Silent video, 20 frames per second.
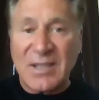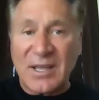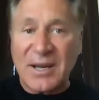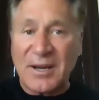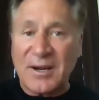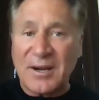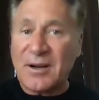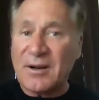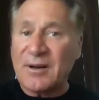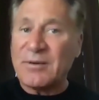
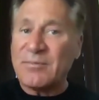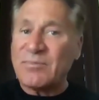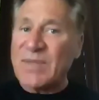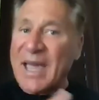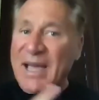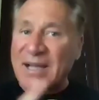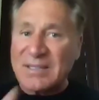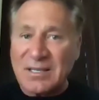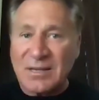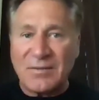there,
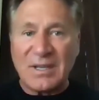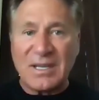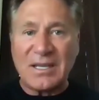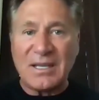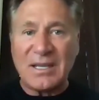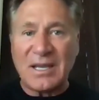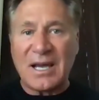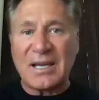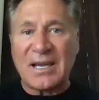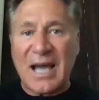
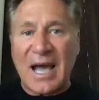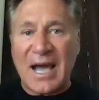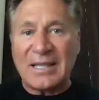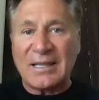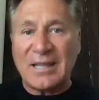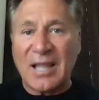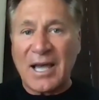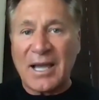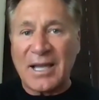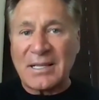activity
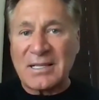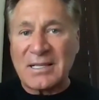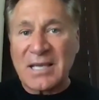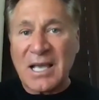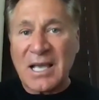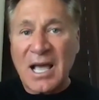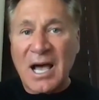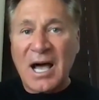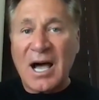guidelines,